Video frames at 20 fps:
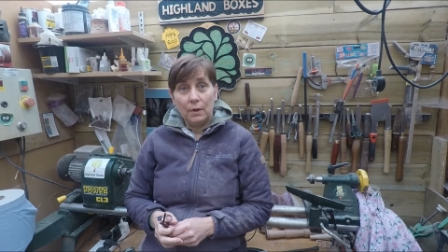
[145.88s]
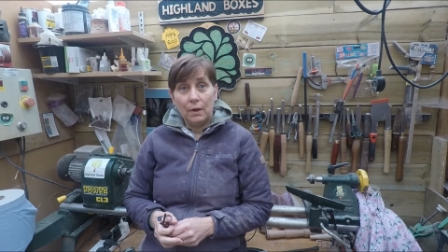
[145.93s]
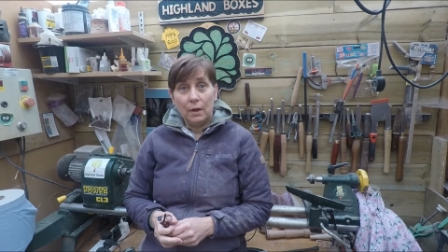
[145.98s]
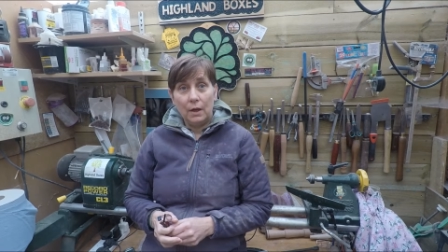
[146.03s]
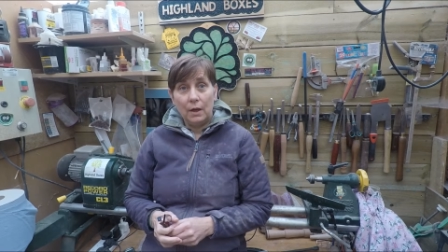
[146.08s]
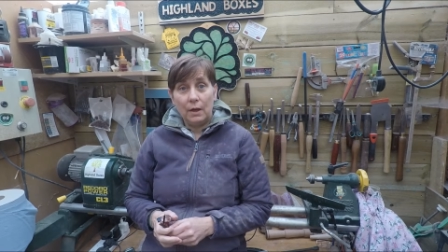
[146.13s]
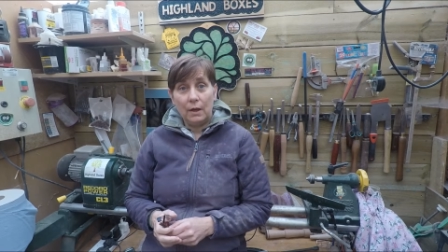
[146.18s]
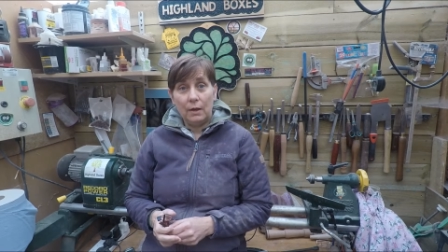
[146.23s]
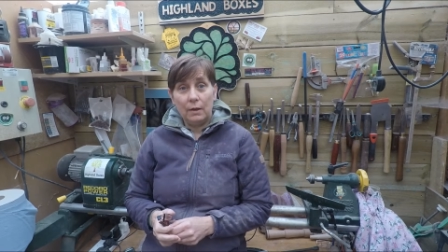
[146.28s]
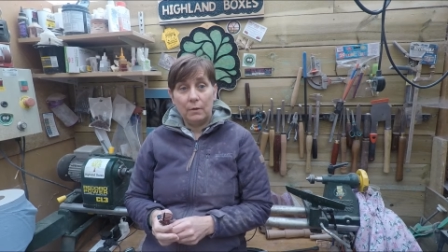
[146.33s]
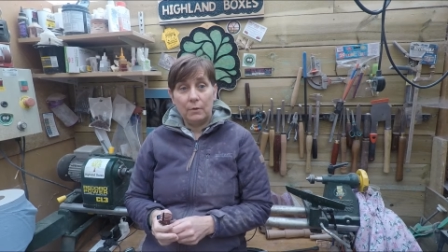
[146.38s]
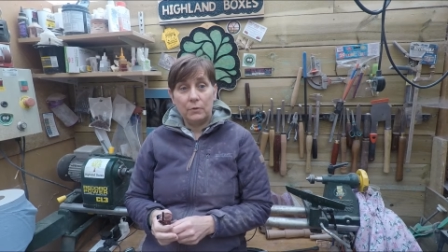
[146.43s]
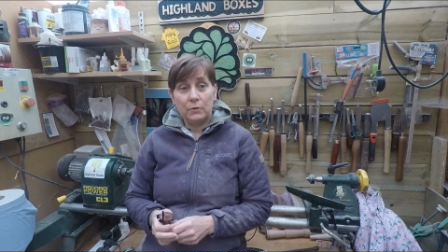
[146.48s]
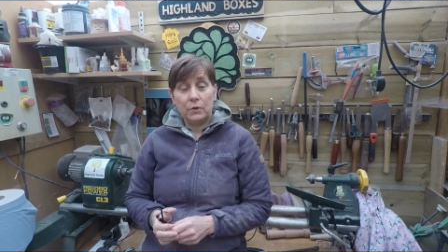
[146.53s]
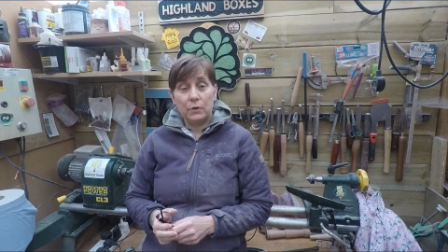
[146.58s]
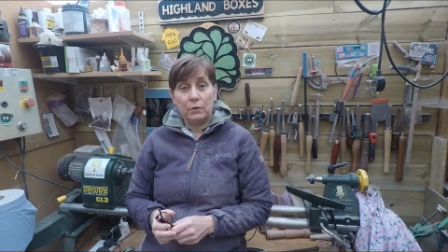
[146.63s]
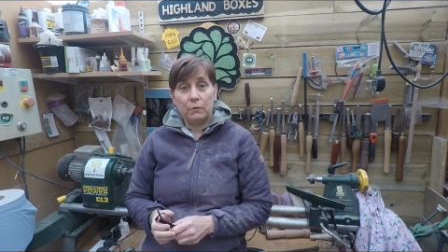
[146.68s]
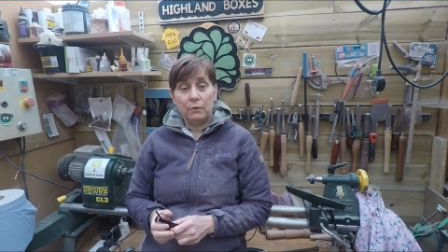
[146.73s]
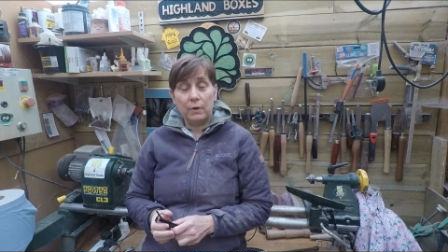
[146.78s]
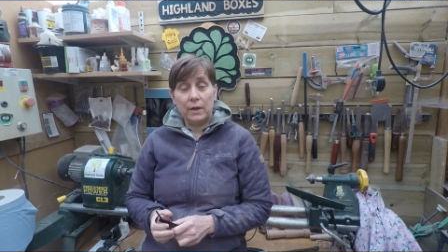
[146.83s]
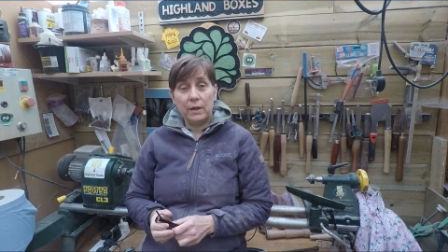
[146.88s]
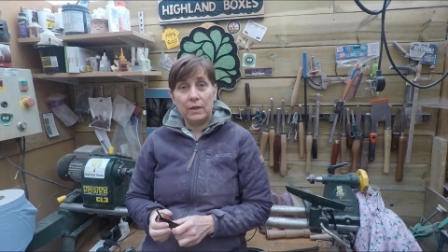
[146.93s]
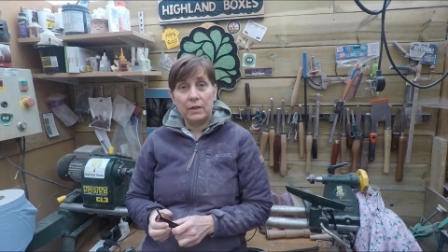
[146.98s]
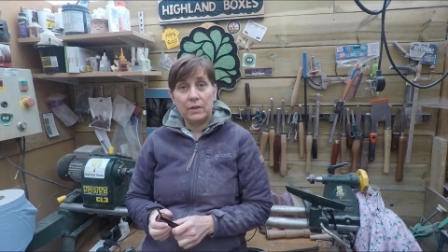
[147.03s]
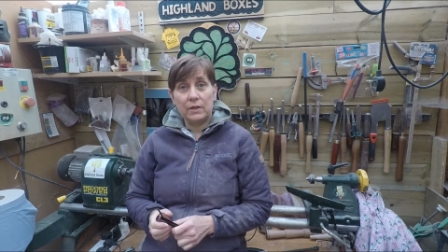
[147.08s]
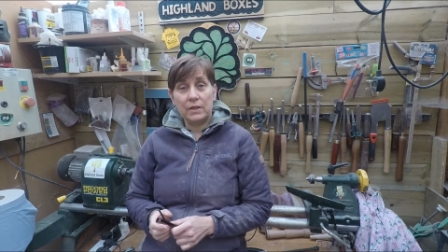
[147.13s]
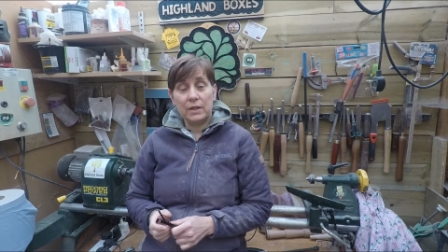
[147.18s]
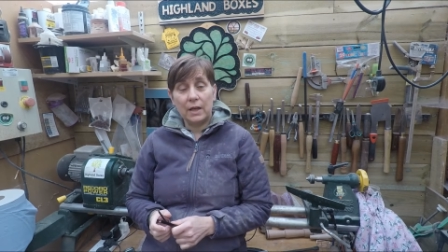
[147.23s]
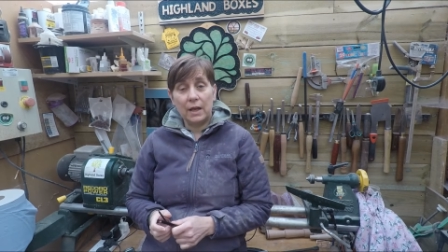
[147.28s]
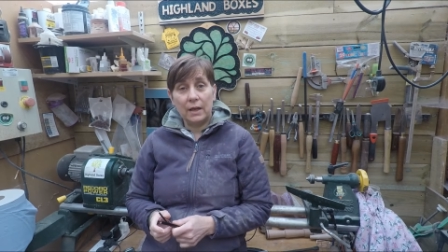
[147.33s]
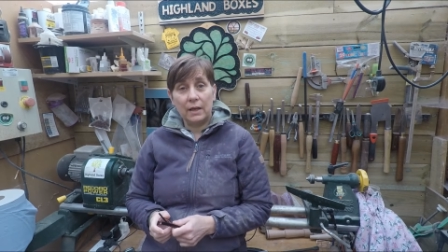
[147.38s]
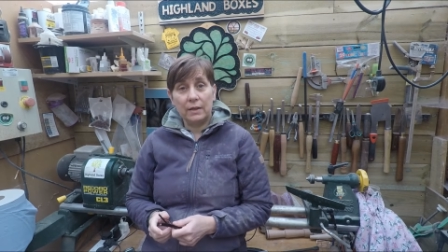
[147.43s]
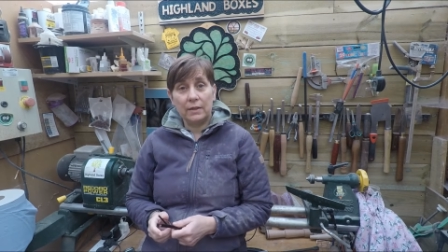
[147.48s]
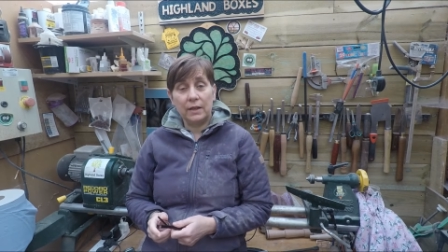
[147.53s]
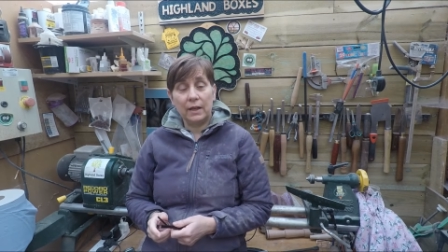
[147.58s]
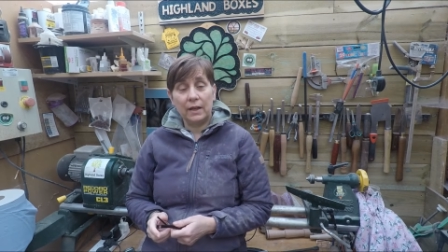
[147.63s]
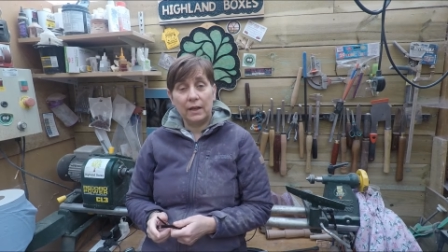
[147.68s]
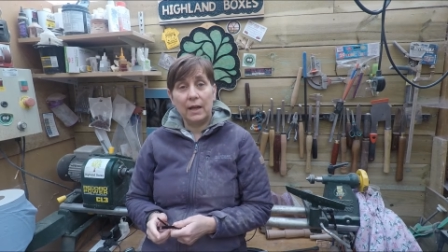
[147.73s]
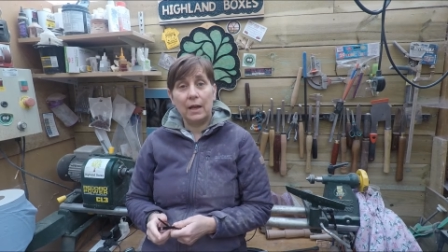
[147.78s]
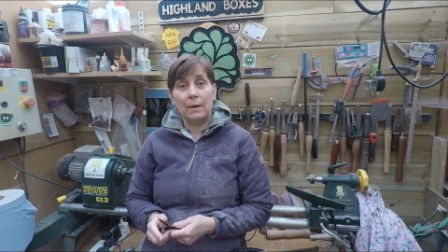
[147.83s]
To the rings, and
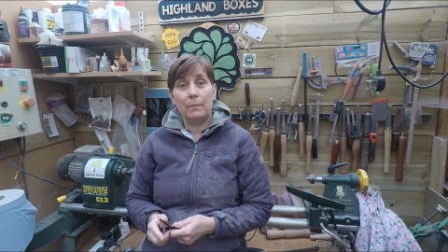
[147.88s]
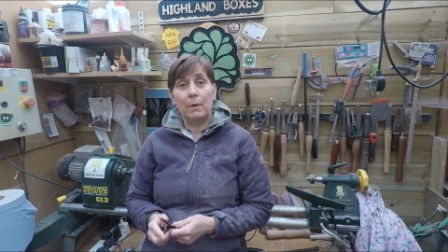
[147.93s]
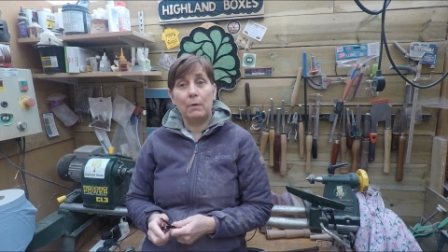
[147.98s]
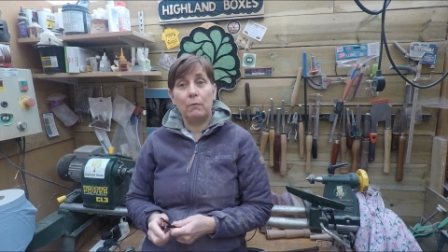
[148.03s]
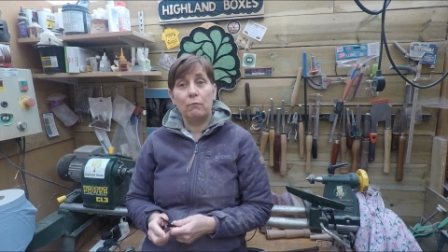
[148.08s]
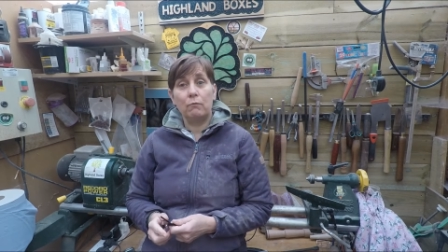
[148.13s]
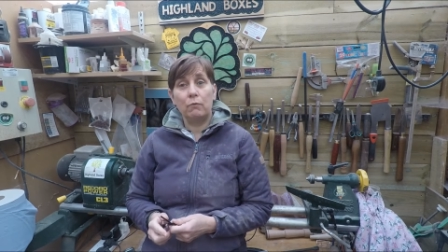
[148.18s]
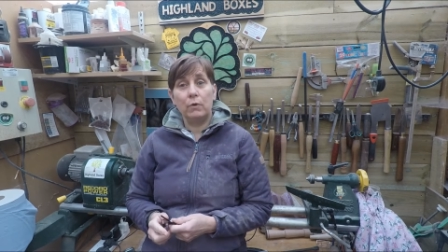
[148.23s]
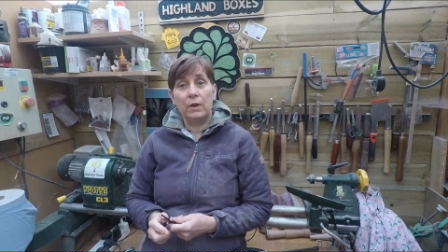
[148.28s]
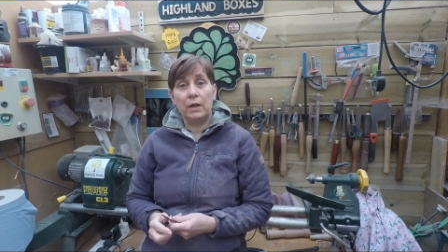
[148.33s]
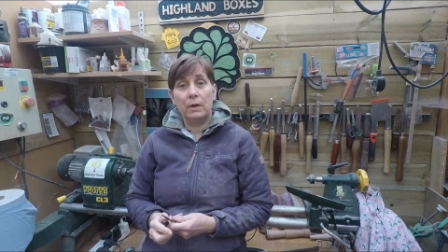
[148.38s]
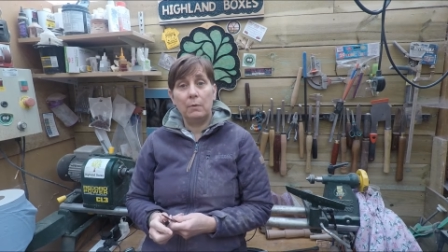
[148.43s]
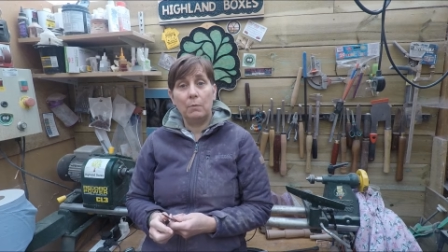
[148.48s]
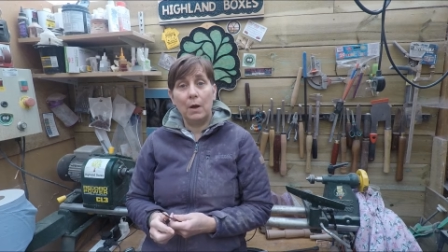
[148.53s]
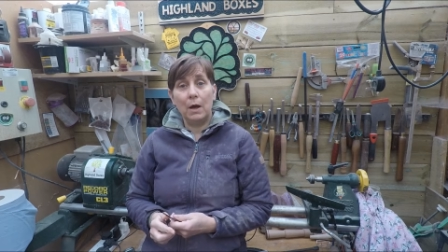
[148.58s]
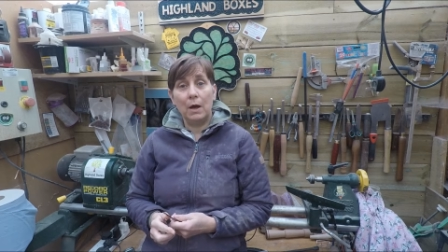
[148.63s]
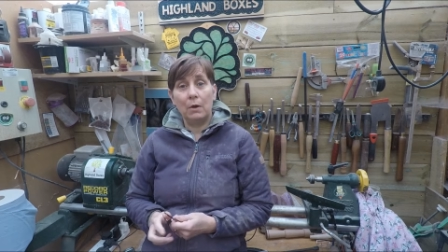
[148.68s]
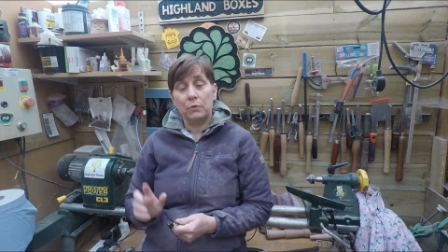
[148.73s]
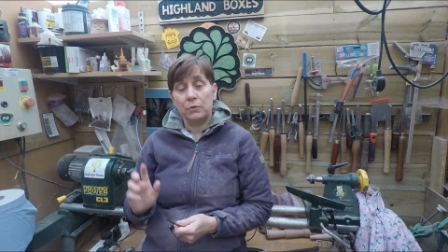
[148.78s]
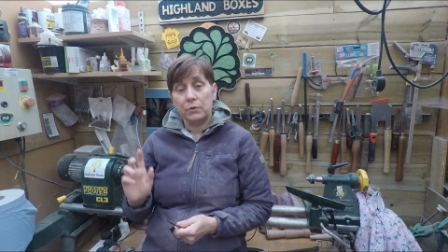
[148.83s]
that came out really well,